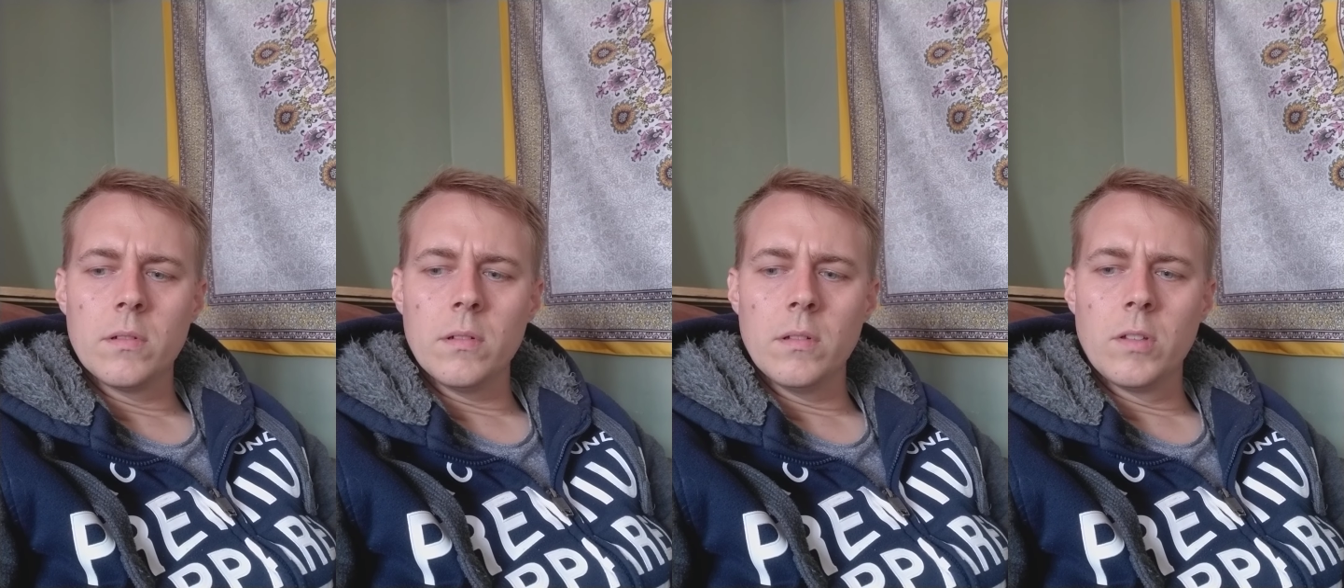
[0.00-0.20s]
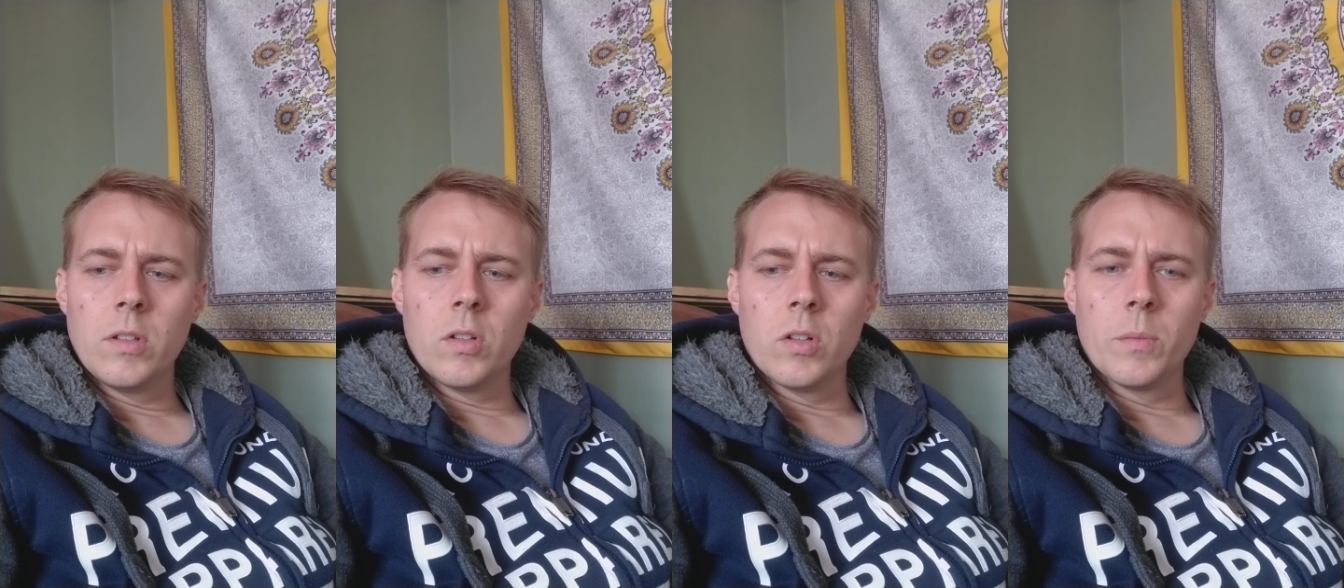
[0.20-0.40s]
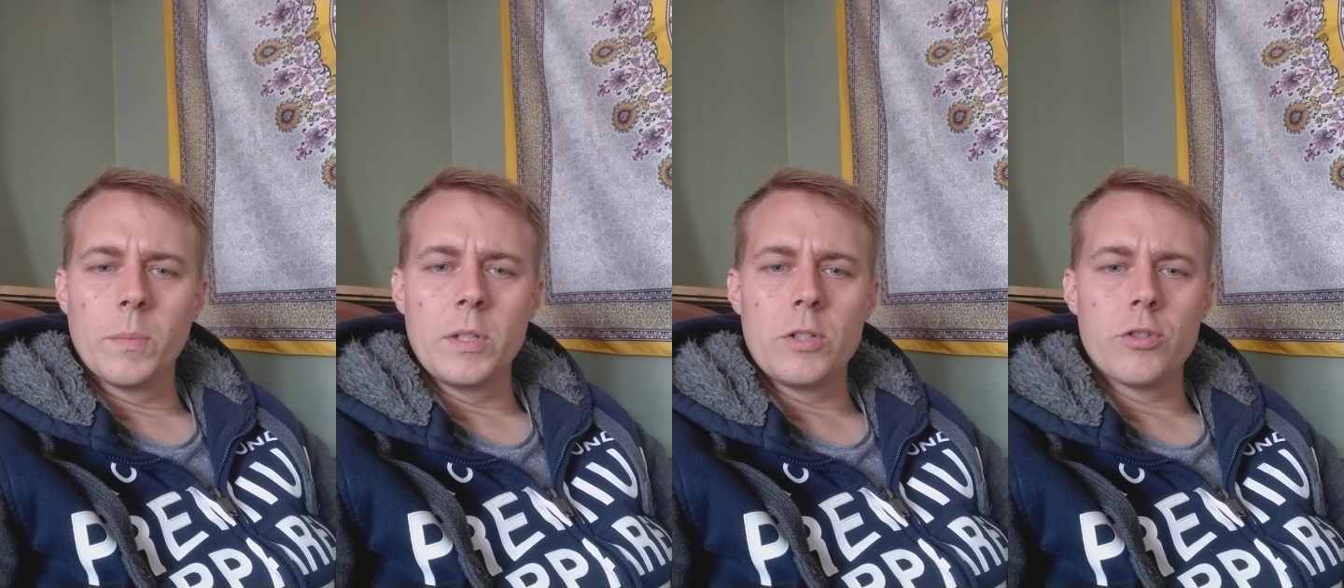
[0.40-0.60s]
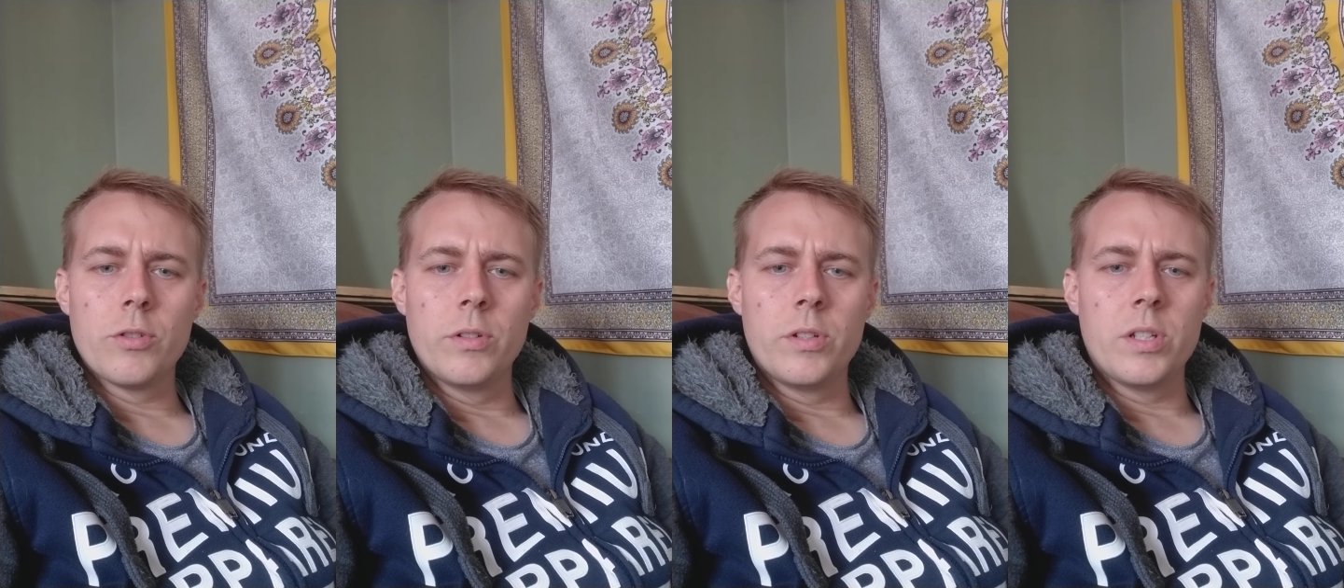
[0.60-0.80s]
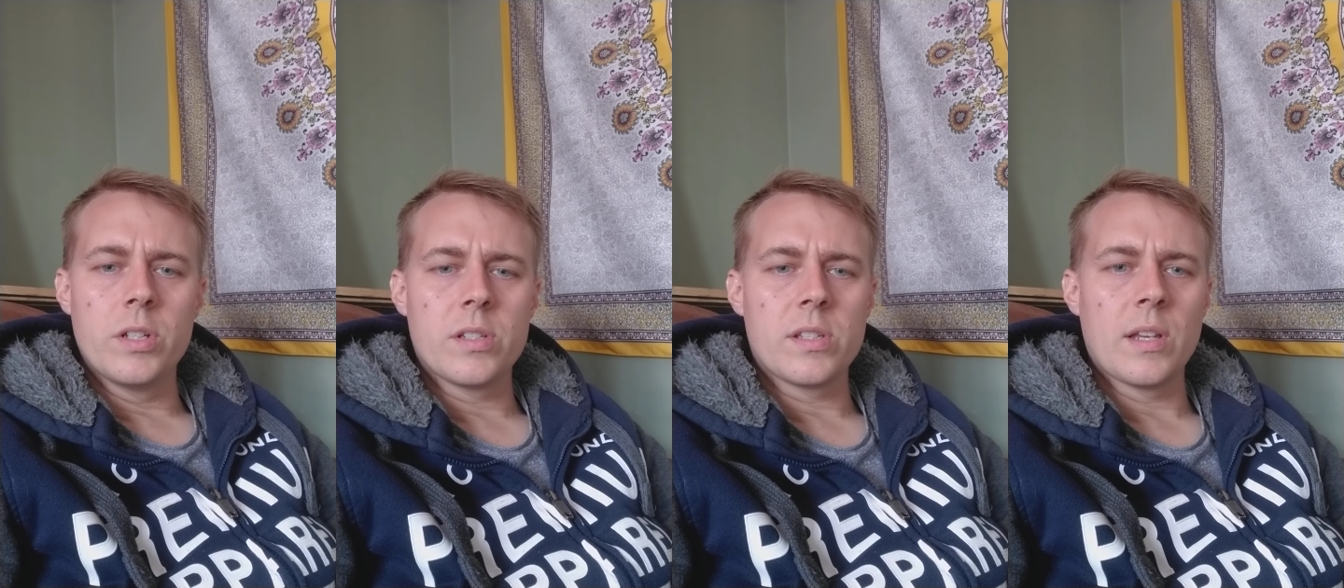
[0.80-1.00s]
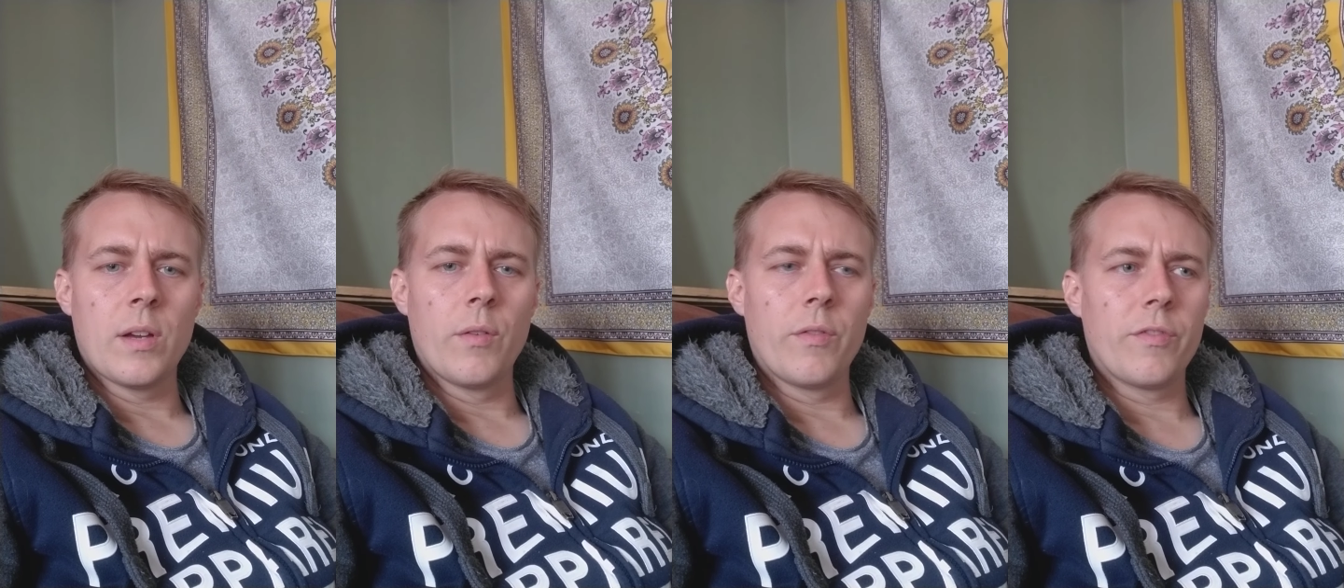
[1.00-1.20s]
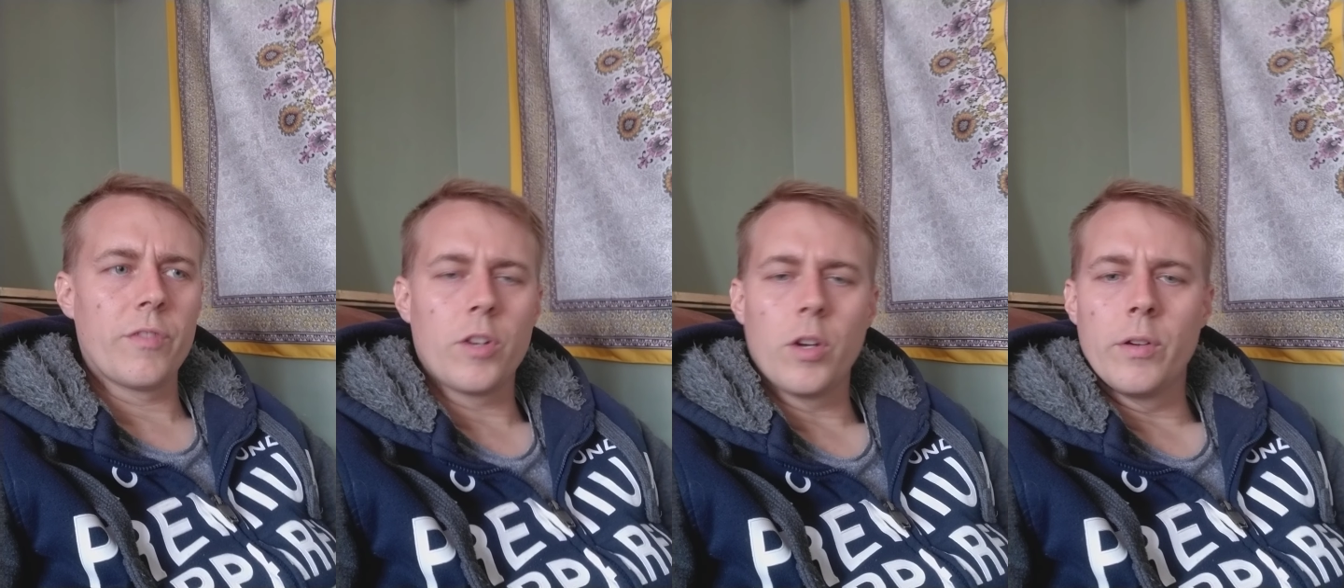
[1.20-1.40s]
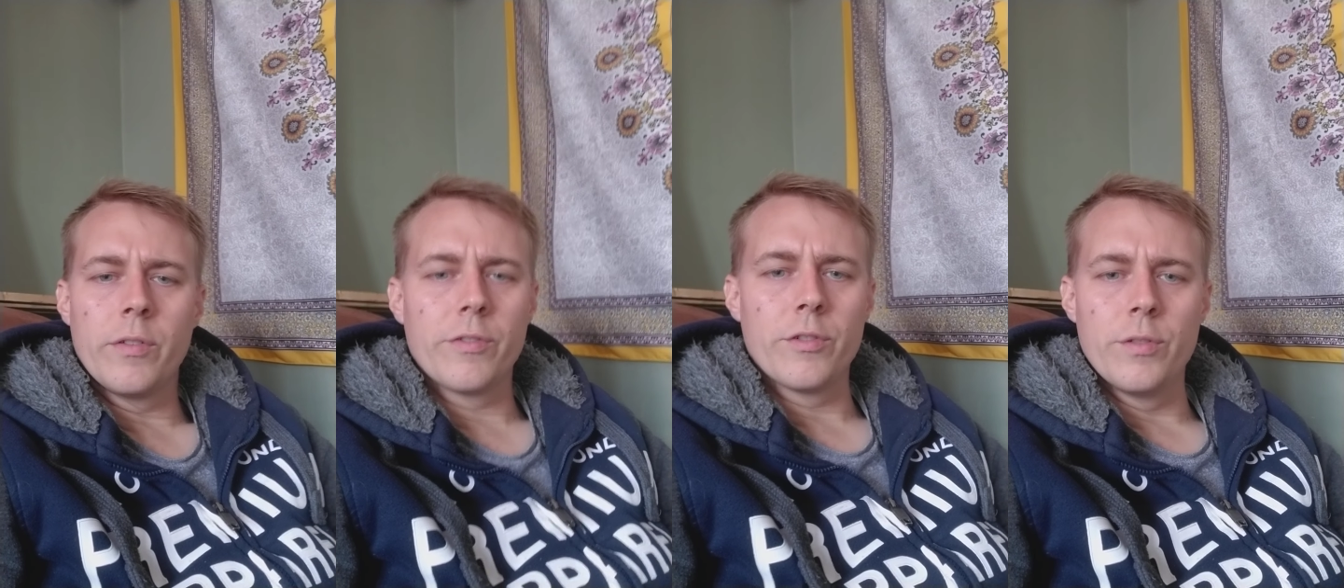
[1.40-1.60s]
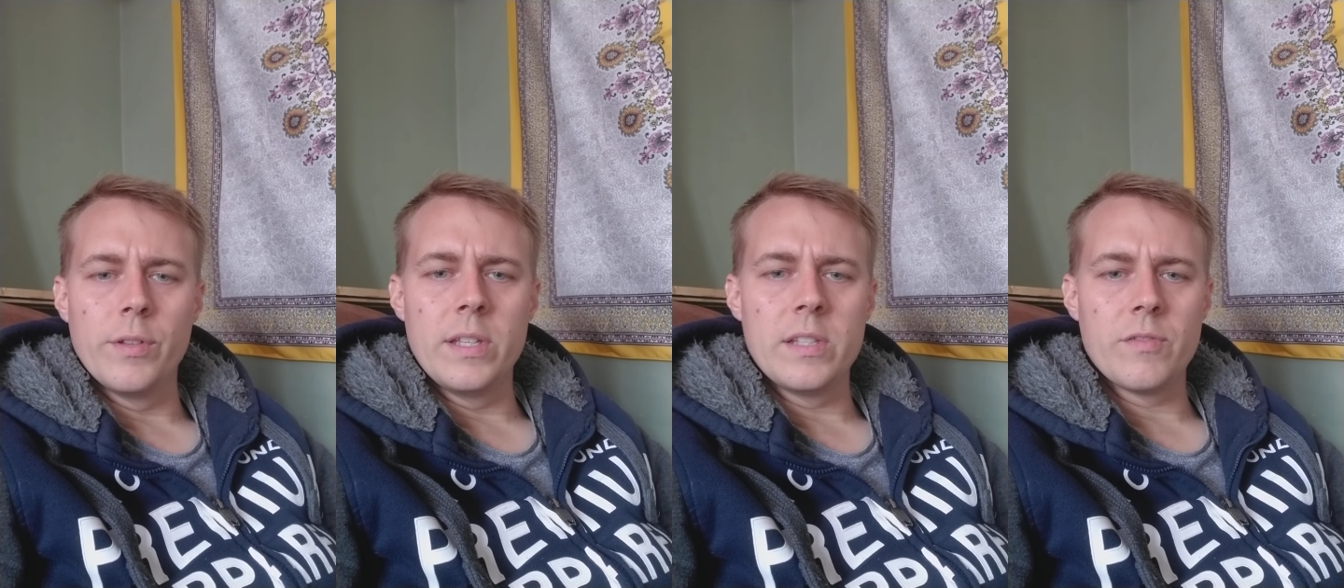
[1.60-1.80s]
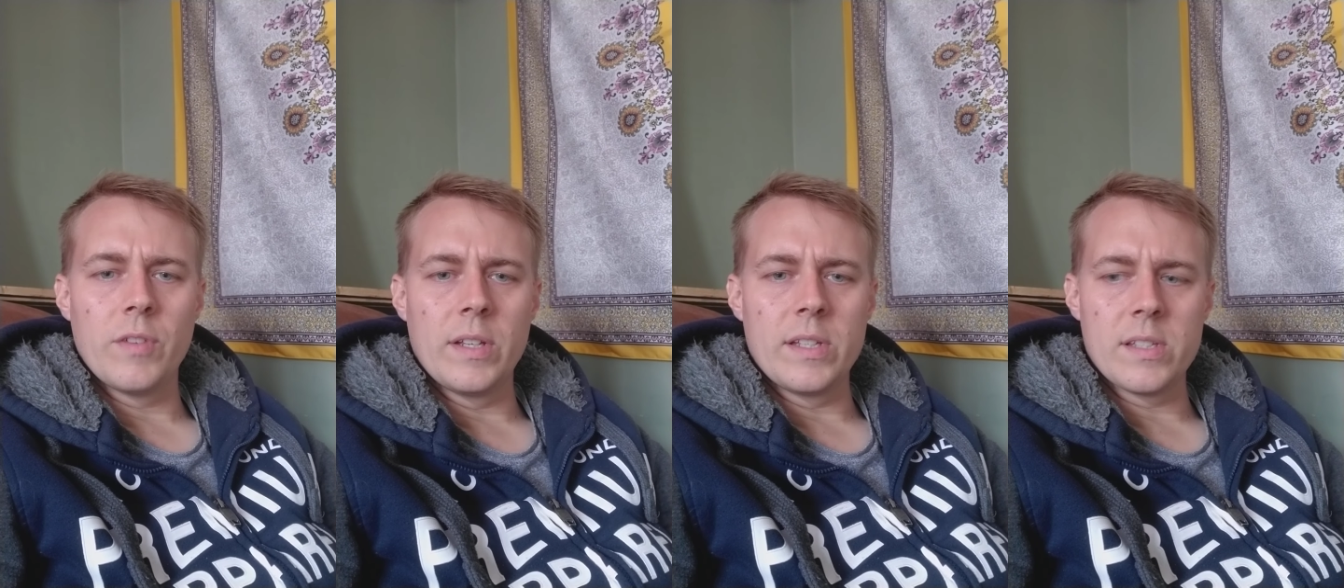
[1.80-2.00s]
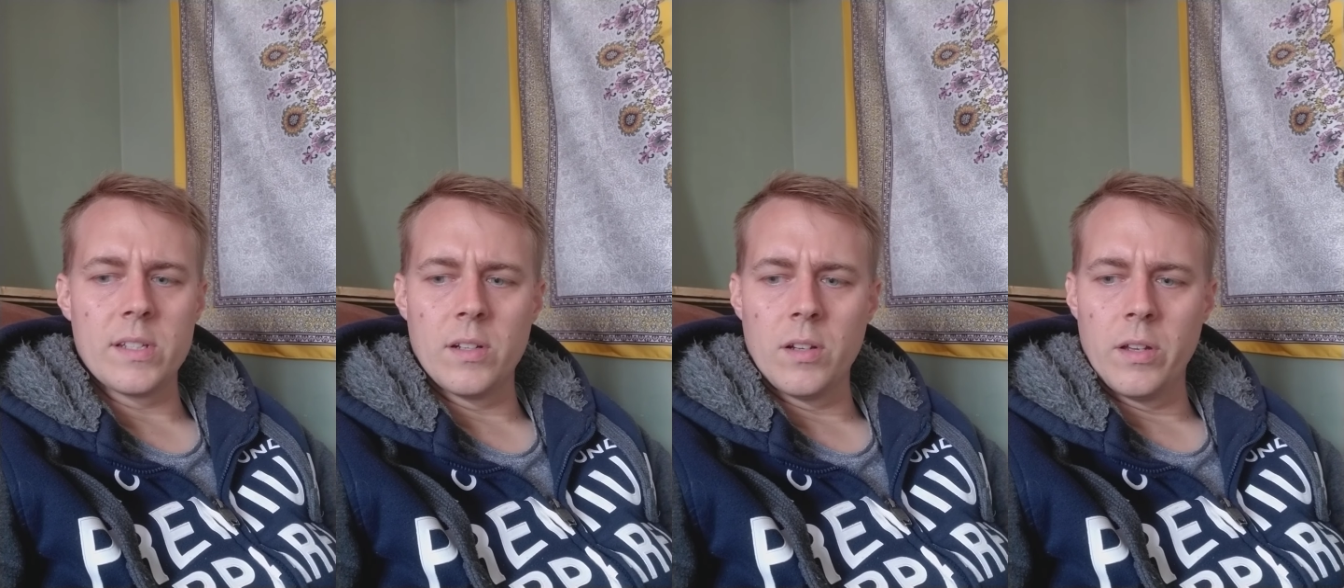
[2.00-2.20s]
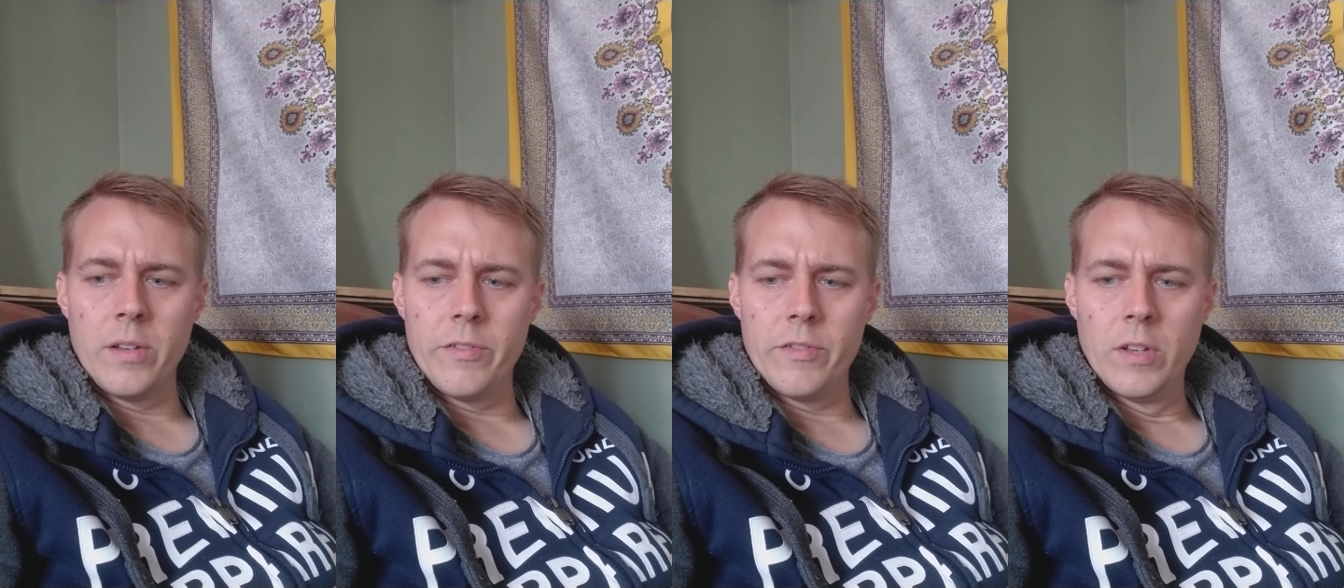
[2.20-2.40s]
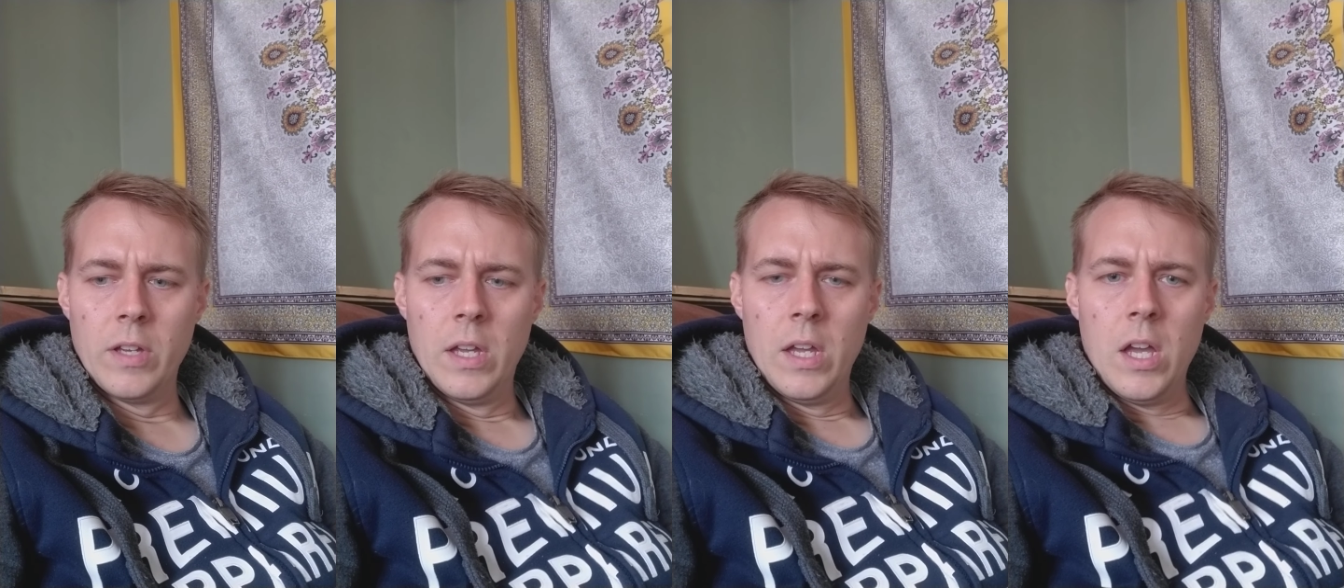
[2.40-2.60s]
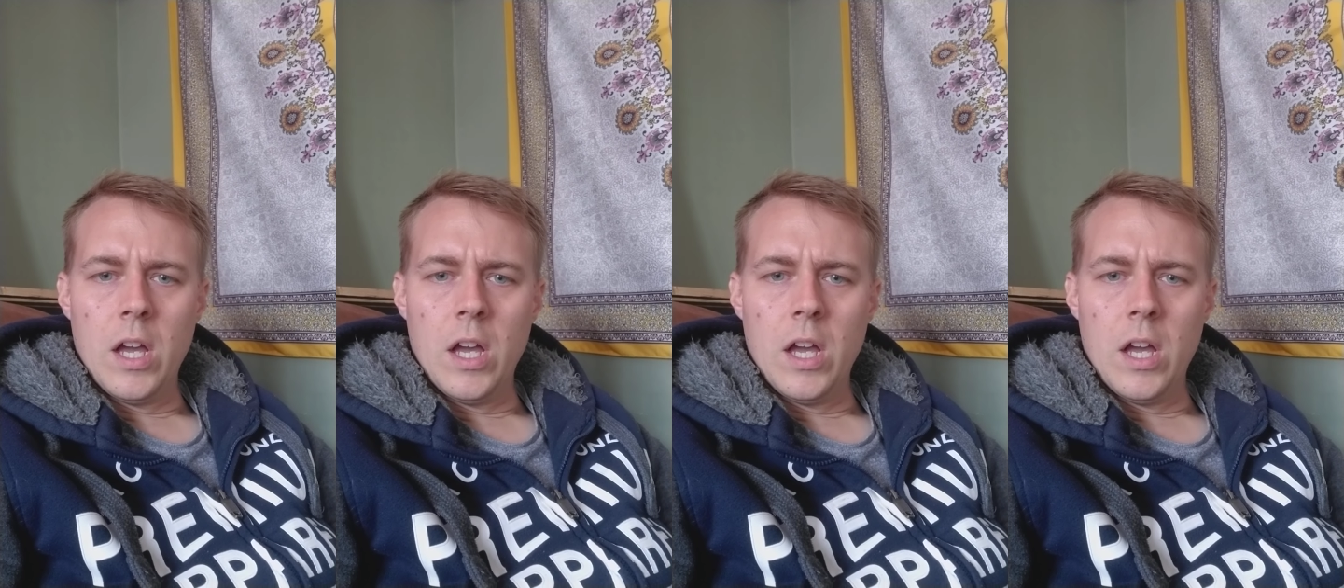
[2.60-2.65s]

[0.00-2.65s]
you got to be true to yourself. Go through these things in life.